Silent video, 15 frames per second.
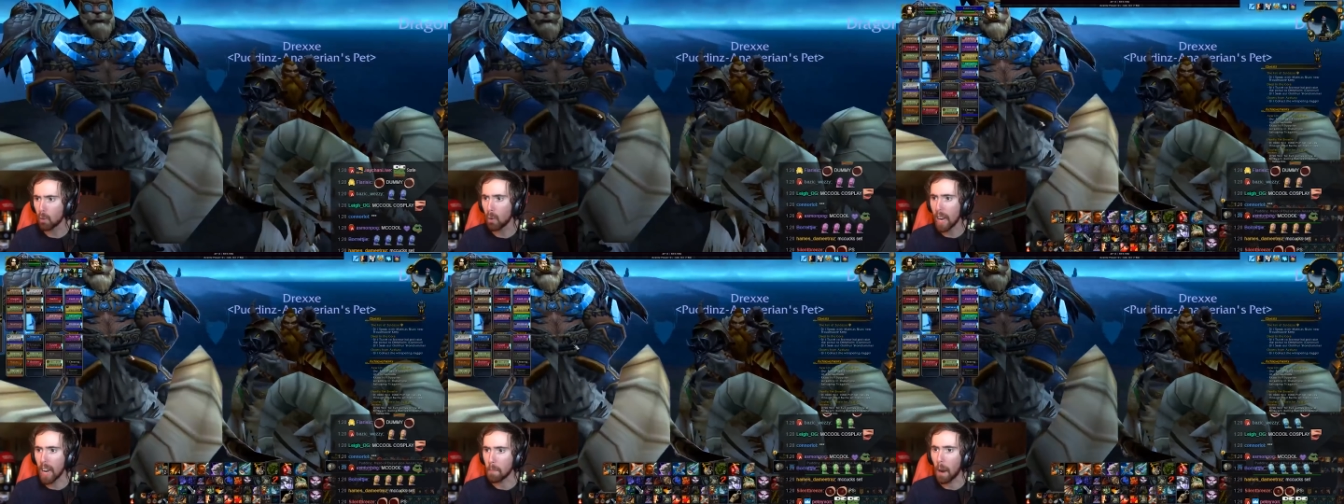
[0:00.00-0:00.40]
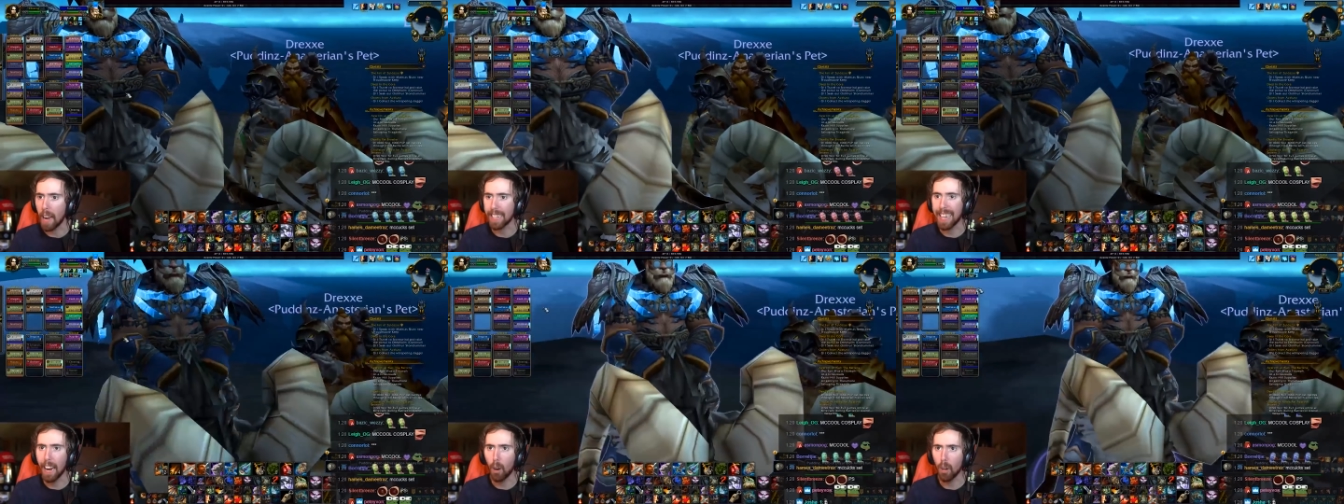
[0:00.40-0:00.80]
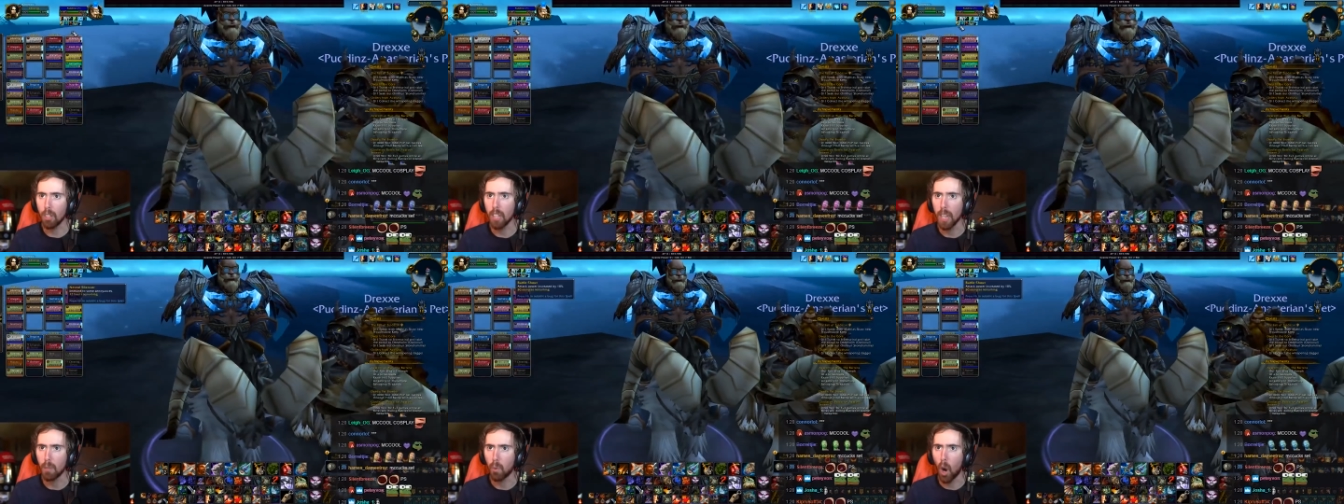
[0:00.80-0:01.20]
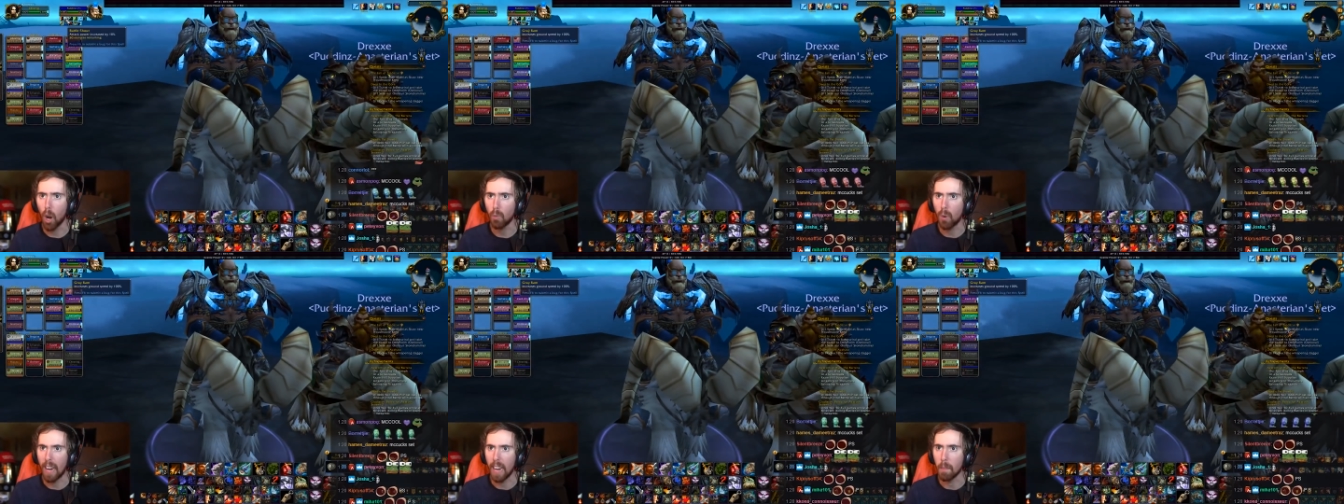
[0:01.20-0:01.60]
RAM. I guaranteed wrong
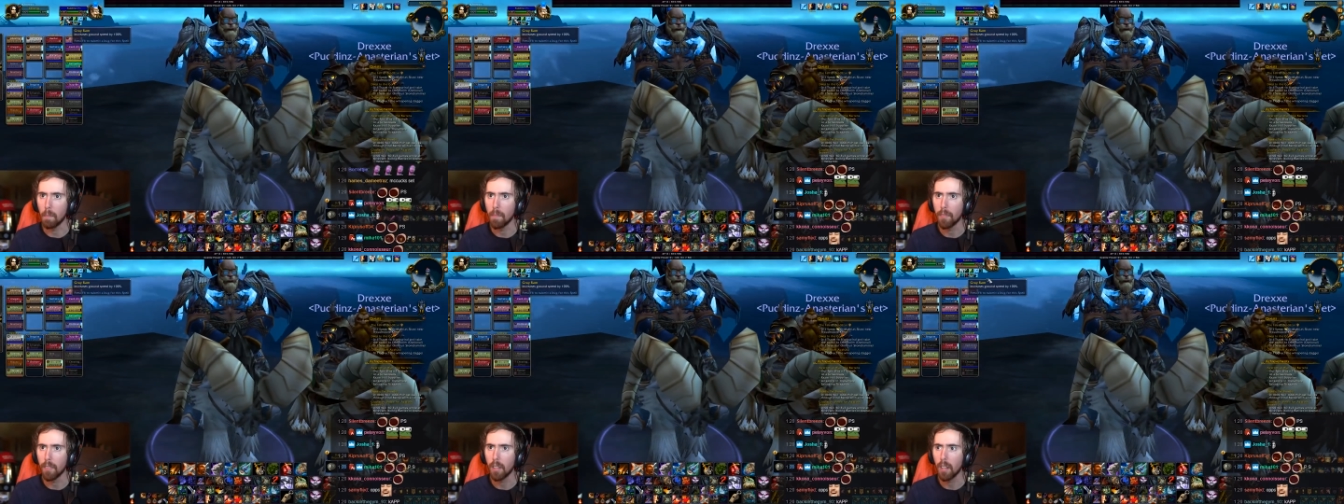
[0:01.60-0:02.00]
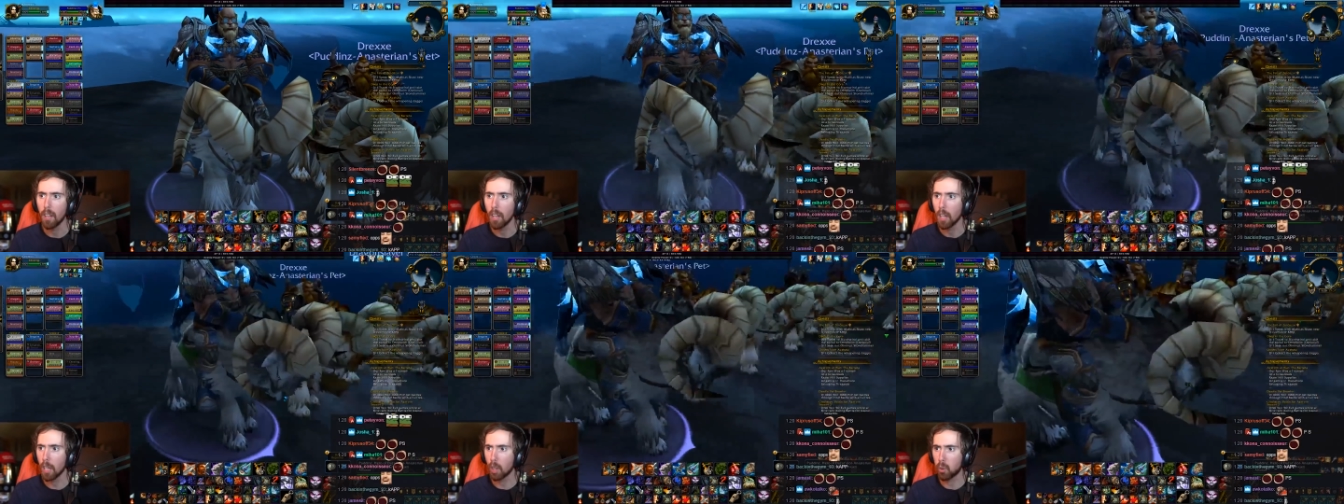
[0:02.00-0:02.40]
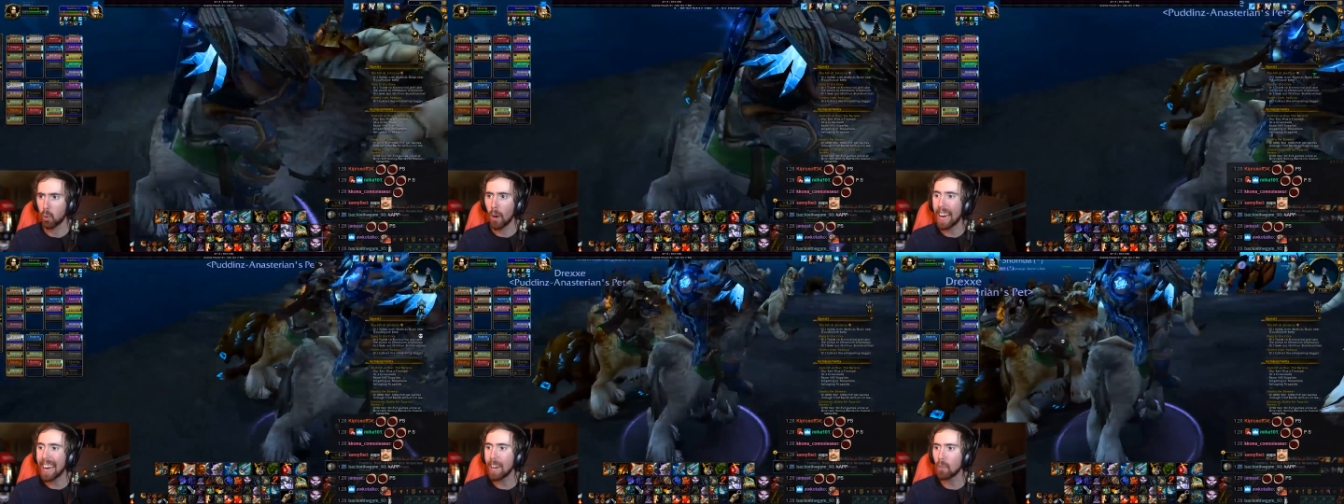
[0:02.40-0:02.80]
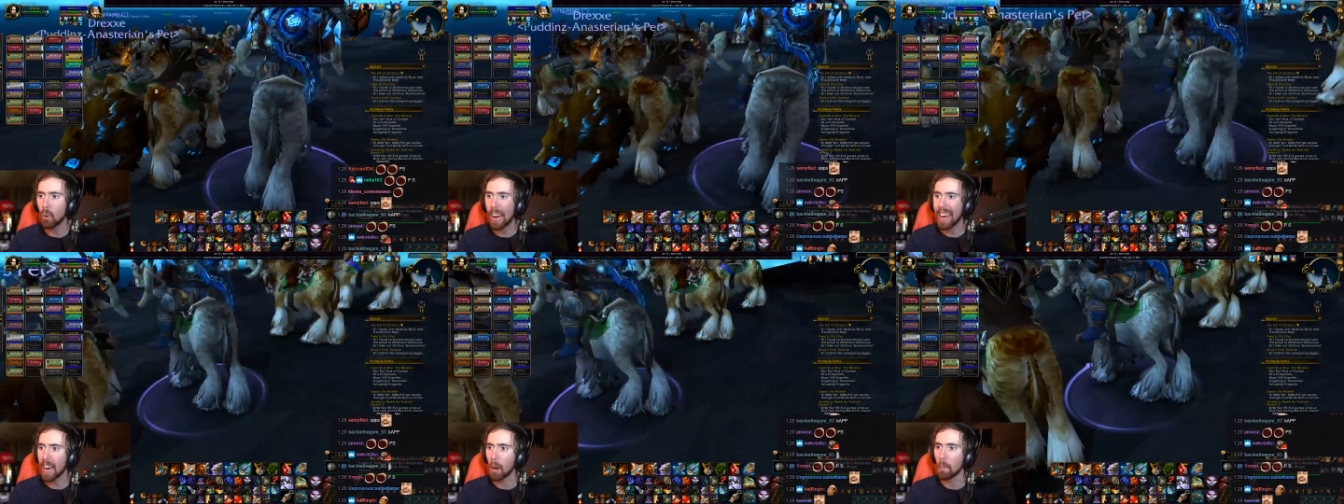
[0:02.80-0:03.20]
RAM. Gray
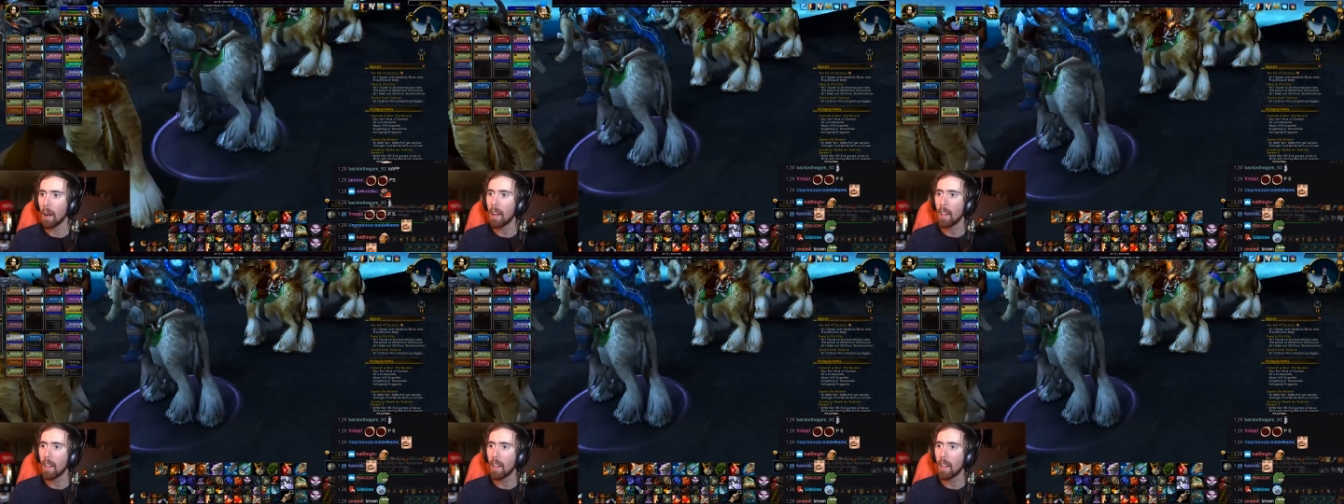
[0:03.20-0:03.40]
RAM.